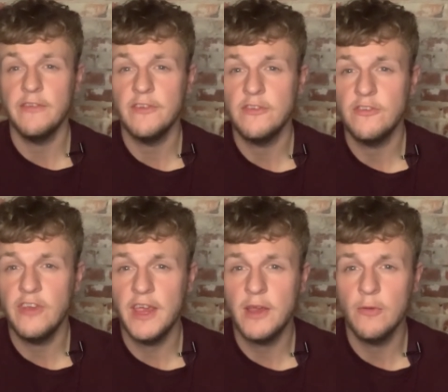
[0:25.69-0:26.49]
This is
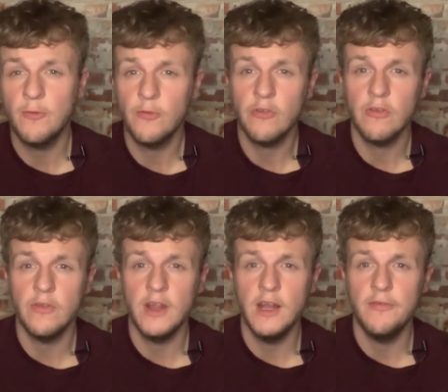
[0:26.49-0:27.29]
Jacob from
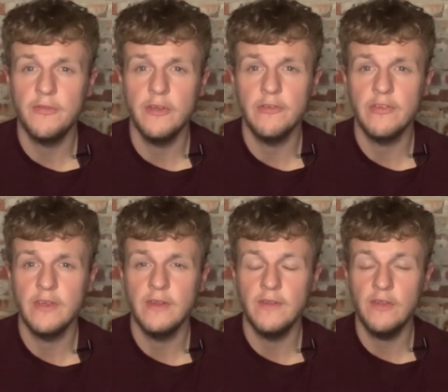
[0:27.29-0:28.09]
Sunday Lifters.
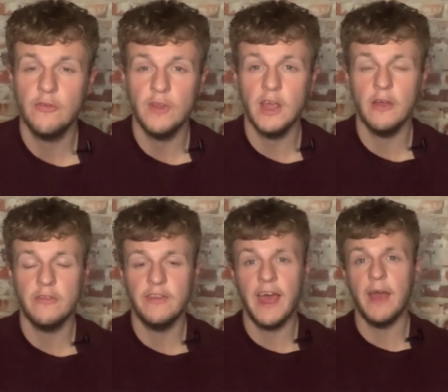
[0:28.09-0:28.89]
In this video
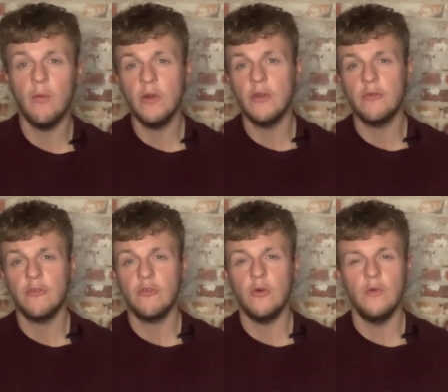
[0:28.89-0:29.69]
today I wanted to
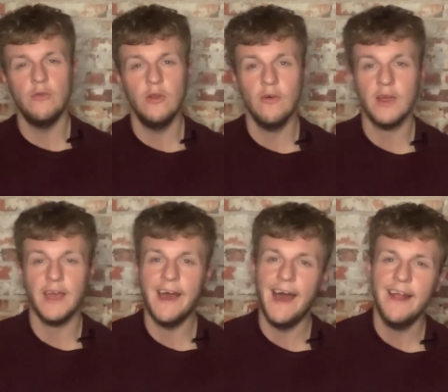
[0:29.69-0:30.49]
sort of look
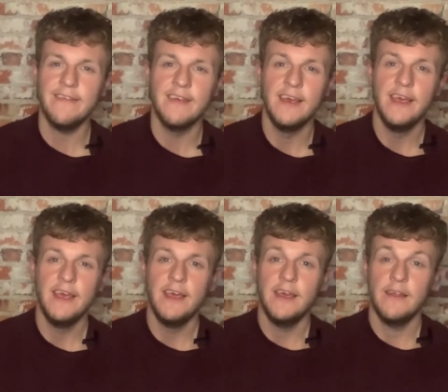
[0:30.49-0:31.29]
at
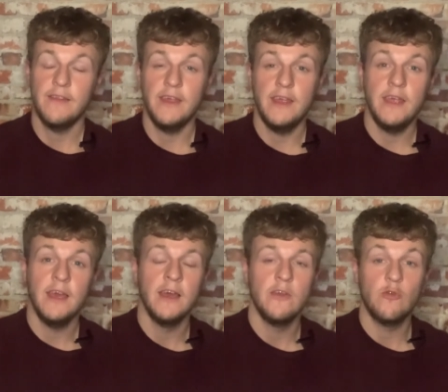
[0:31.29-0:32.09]
the
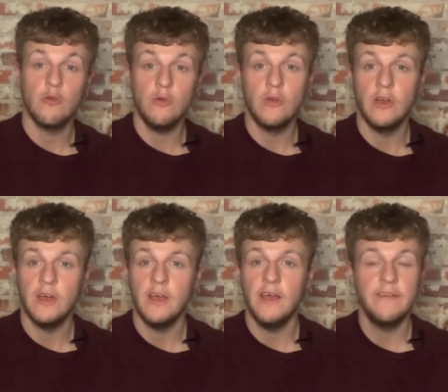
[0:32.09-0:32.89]
drug
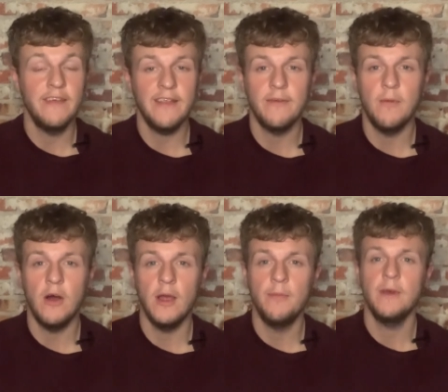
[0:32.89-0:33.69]
ezetimibe.